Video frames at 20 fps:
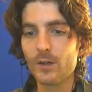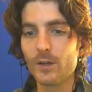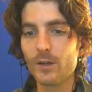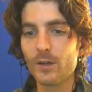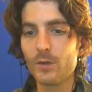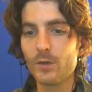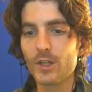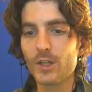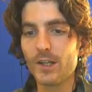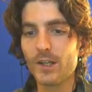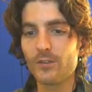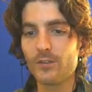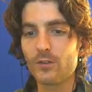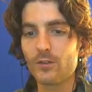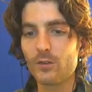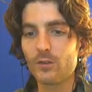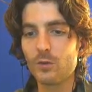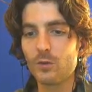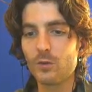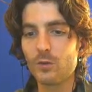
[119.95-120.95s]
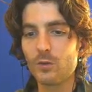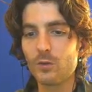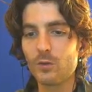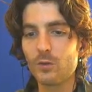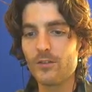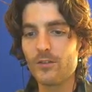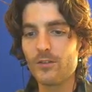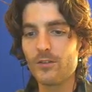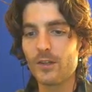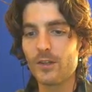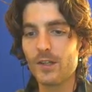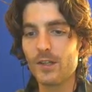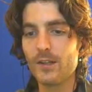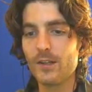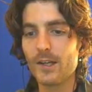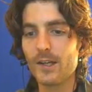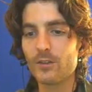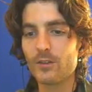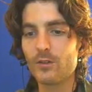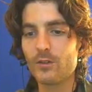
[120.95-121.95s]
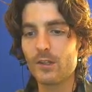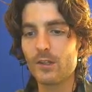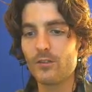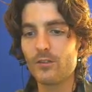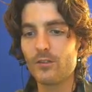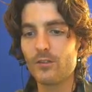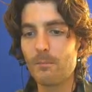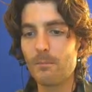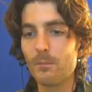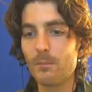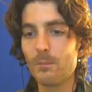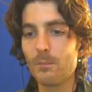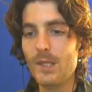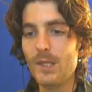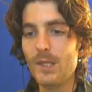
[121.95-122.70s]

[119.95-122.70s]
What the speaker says: which has 2 effects on it, actually some beam